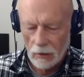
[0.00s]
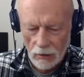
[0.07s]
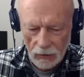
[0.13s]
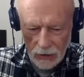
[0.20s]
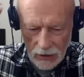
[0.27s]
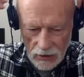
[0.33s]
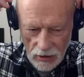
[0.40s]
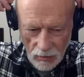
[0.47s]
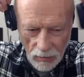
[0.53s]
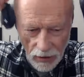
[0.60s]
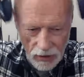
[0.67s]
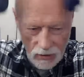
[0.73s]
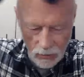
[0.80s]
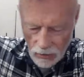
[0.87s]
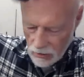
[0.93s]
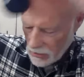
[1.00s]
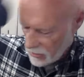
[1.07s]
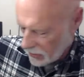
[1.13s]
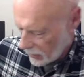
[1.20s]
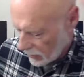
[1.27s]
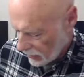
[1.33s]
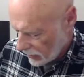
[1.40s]
That's debatable, isn't
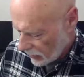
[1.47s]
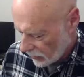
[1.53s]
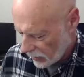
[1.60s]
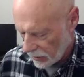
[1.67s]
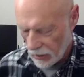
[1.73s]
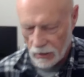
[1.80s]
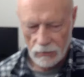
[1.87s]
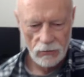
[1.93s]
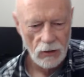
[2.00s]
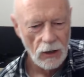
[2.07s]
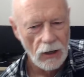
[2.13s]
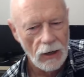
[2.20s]
it? I'm live.